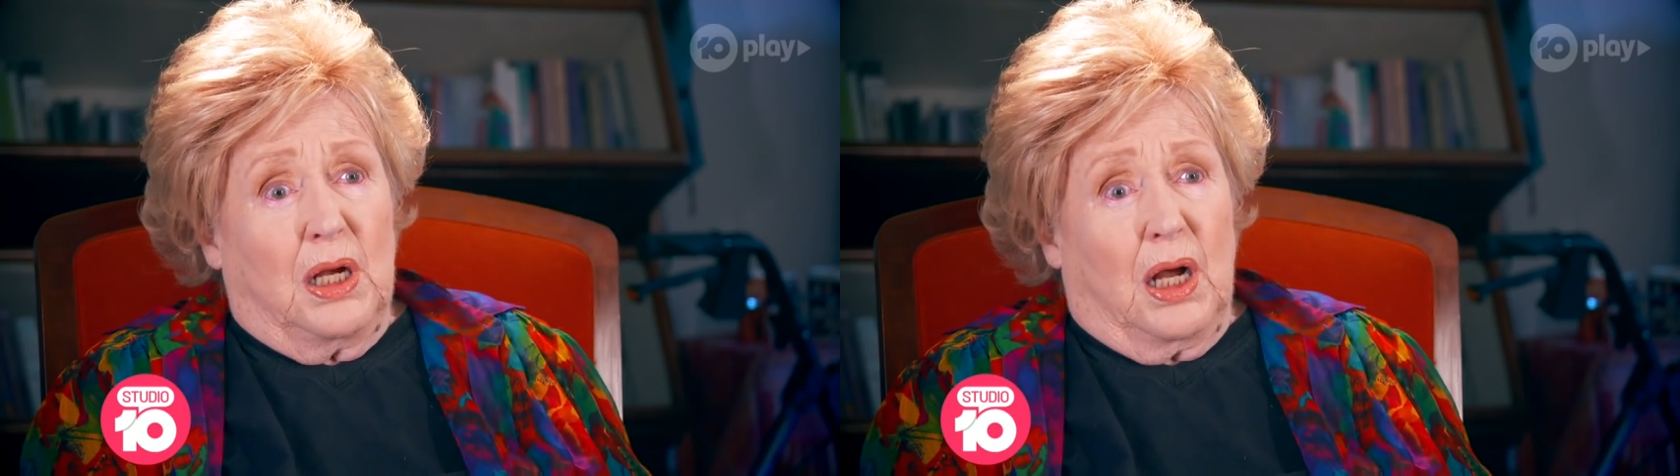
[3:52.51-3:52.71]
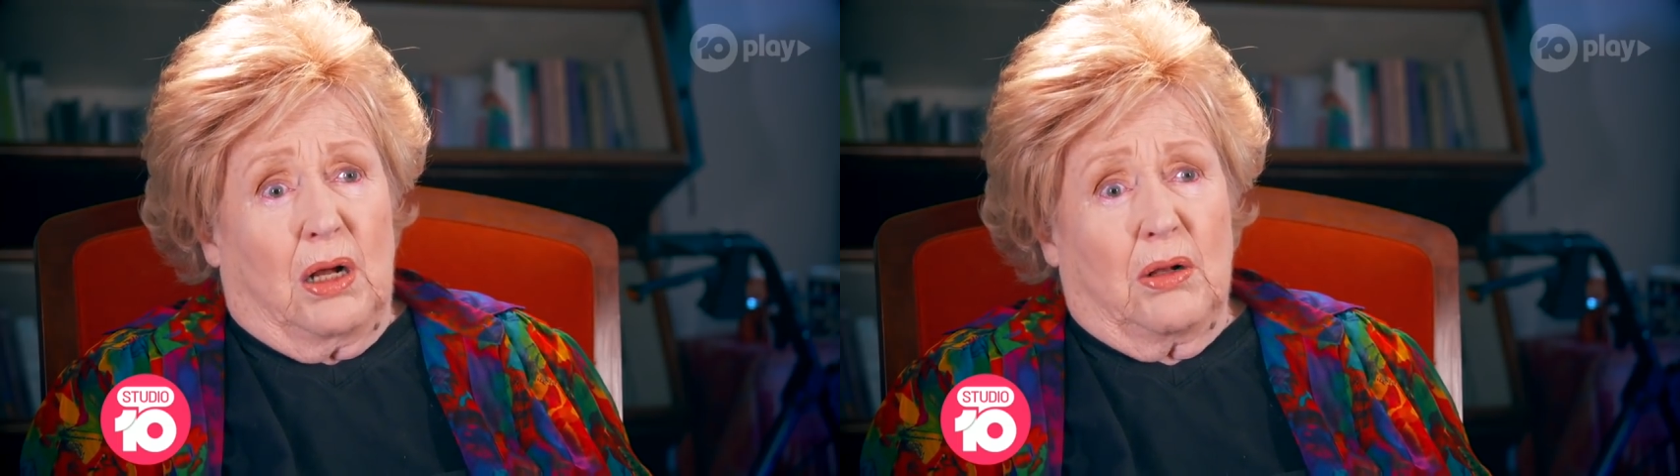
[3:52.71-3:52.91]

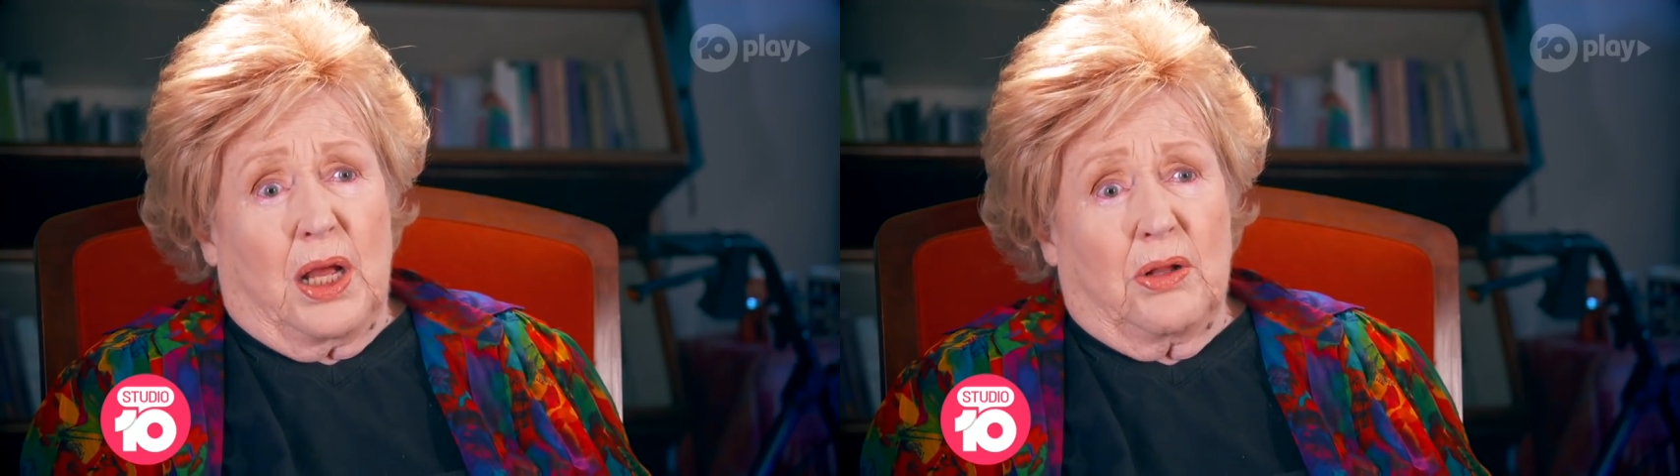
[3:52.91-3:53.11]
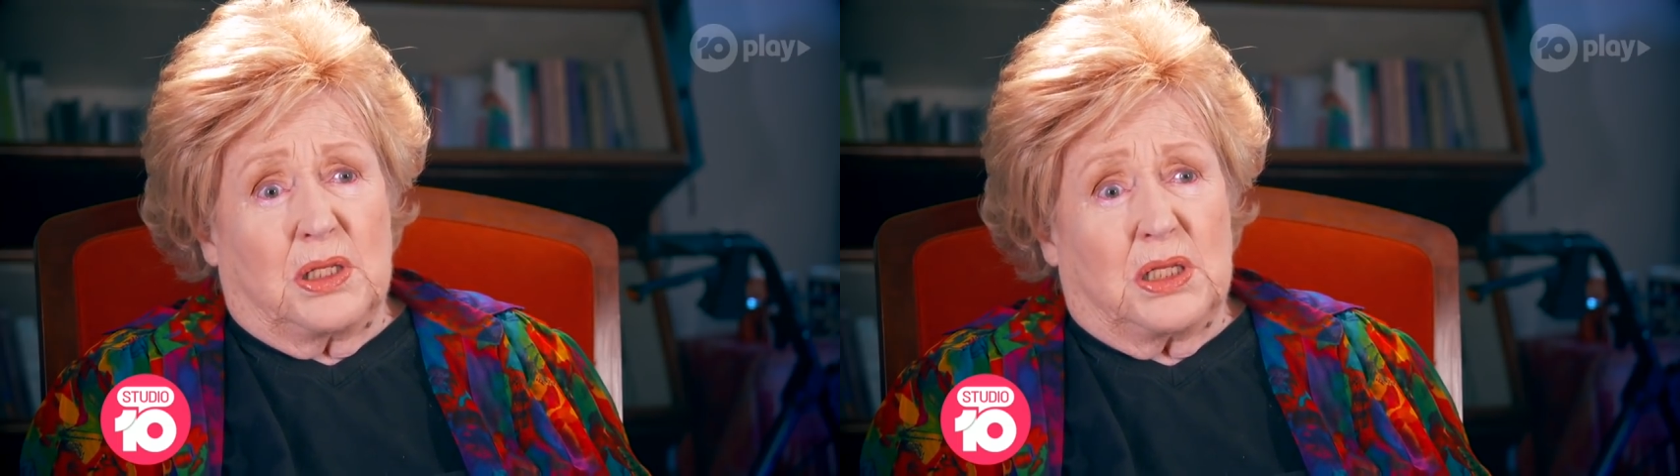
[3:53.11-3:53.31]
I'll
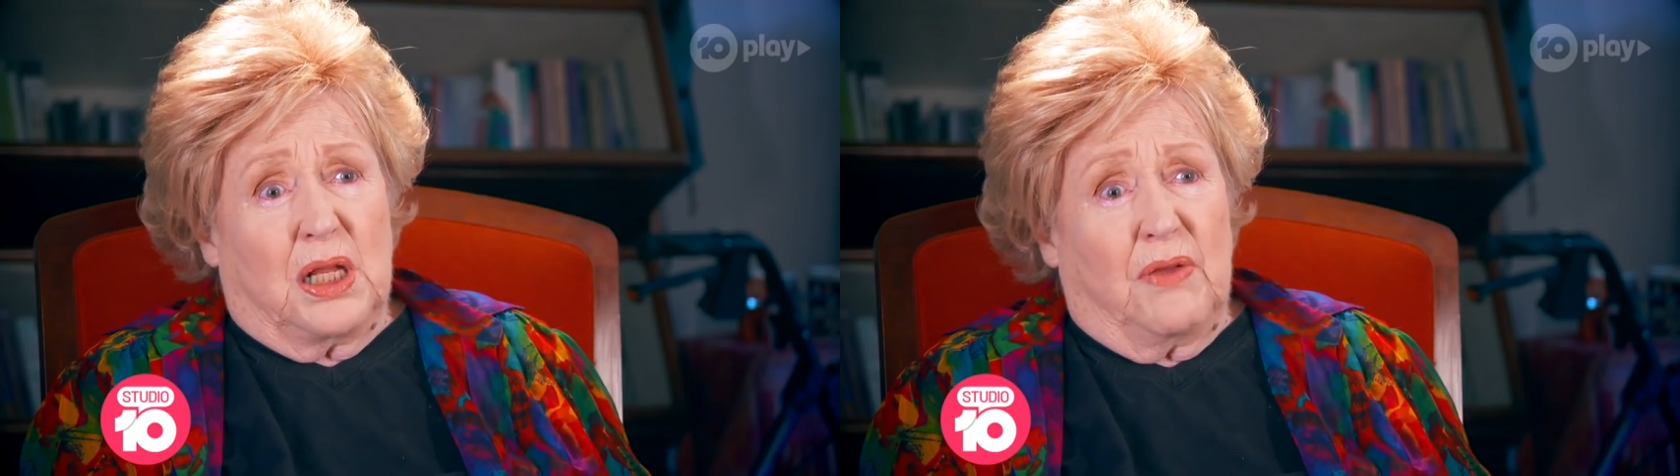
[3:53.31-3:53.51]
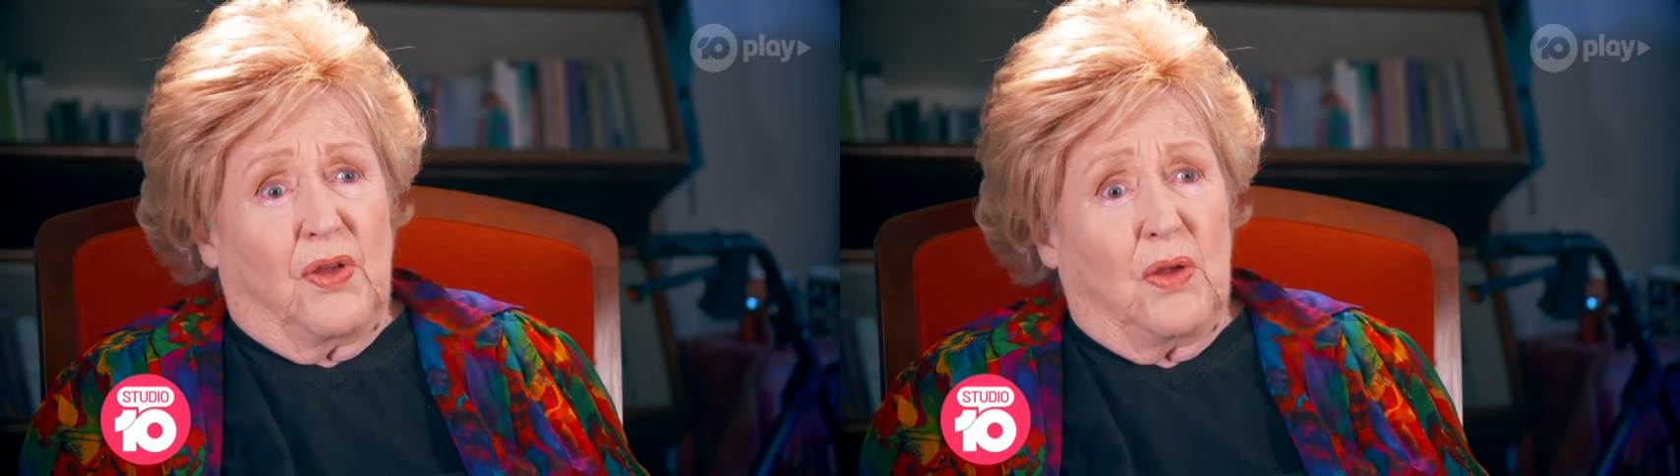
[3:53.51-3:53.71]
go to
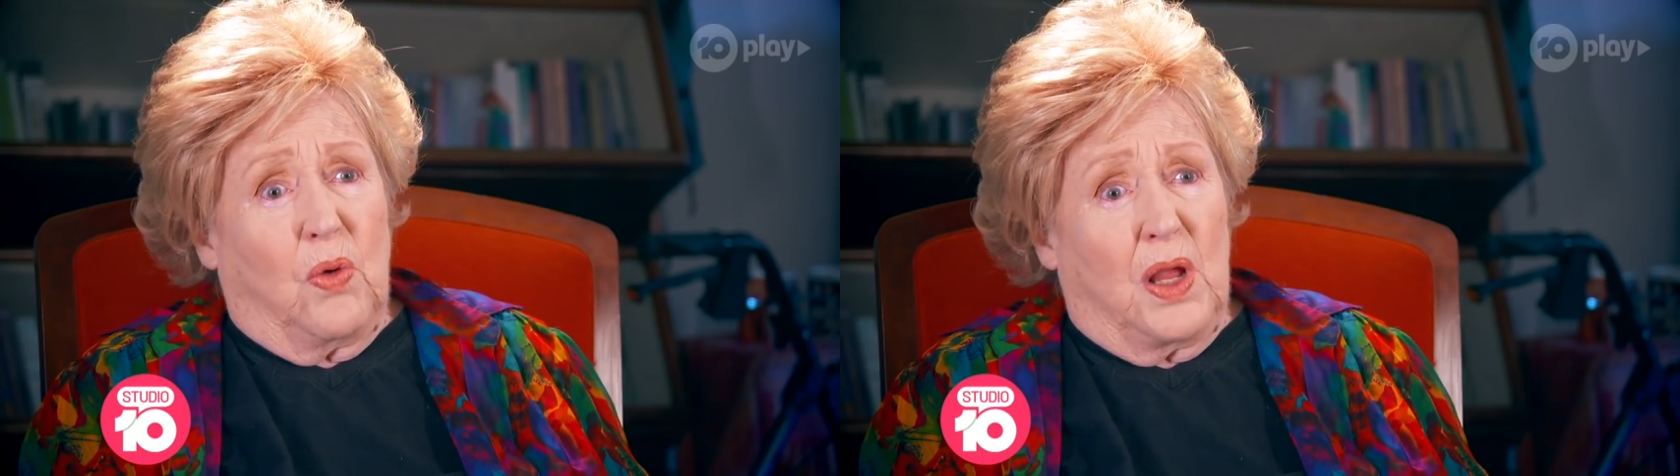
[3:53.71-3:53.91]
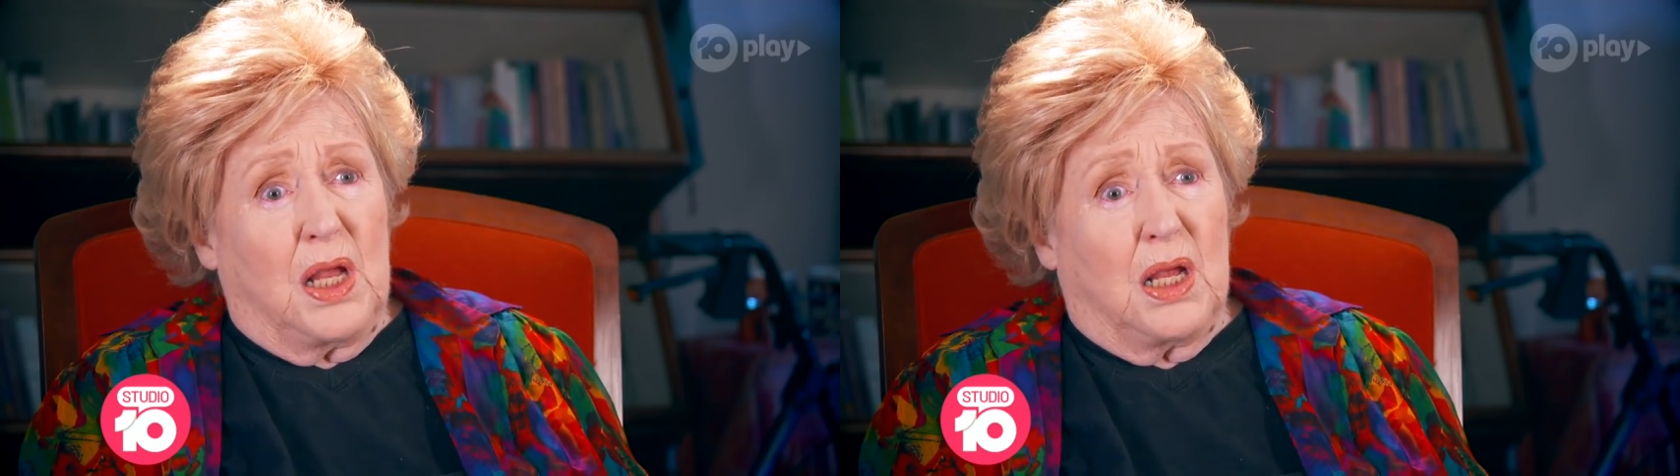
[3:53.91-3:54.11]
T V
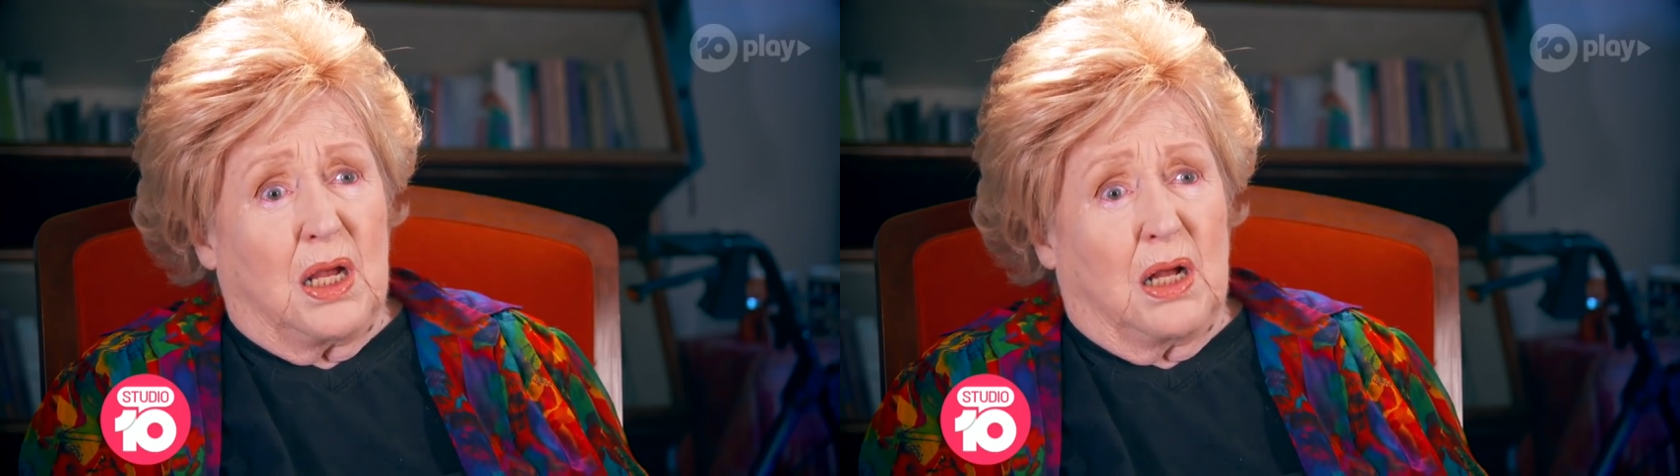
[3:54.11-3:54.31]
Week,